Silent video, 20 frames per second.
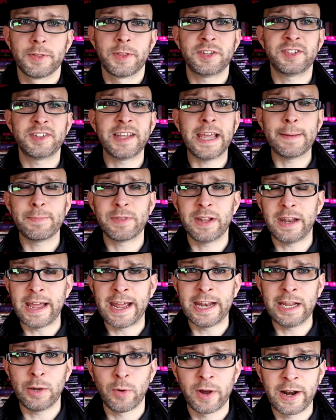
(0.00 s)
The same that
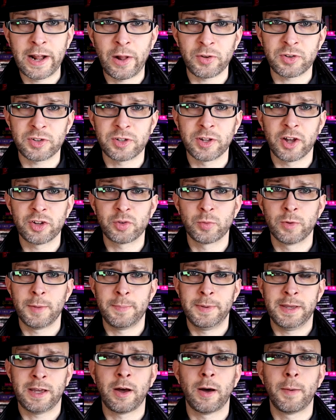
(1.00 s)
anyone else does when they
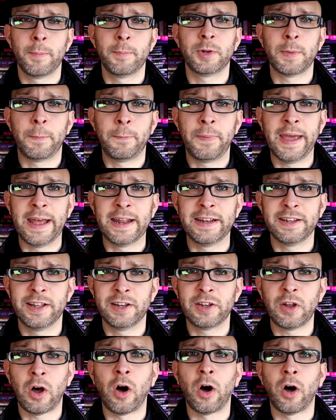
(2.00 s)
become
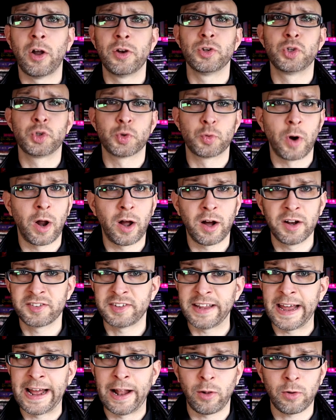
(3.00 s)
dependent on drugs,
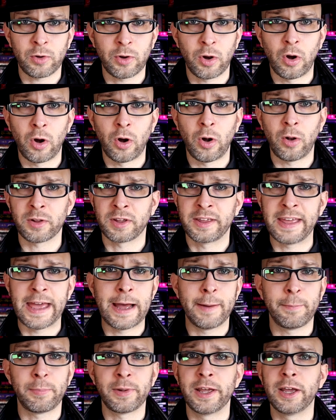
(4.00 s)
alcohol,
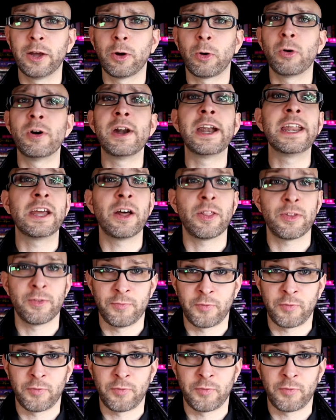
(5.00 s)
gambling, or any other